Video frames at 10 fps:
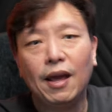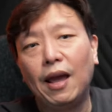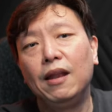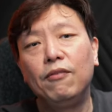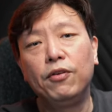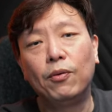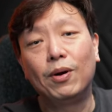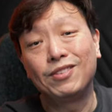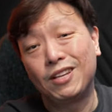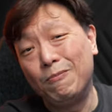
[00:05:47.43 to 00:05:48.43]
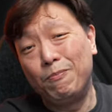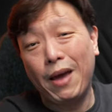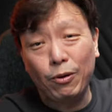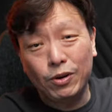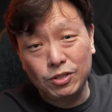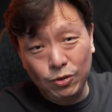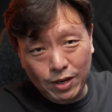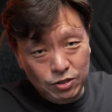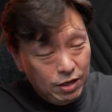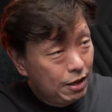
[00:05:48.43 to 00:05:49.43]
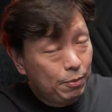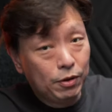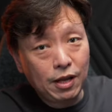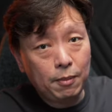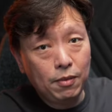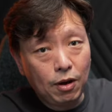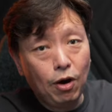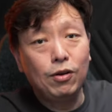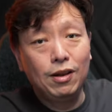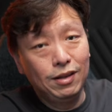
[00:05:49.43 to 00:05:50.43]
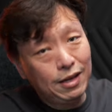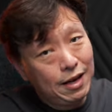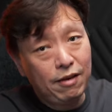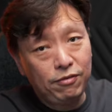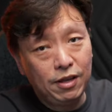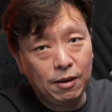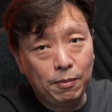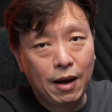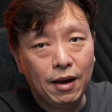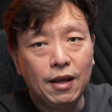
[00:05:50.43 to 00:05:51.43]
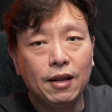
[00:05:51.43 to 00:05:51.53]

And if you want to skip backwards, you actually double tap on the left earbud.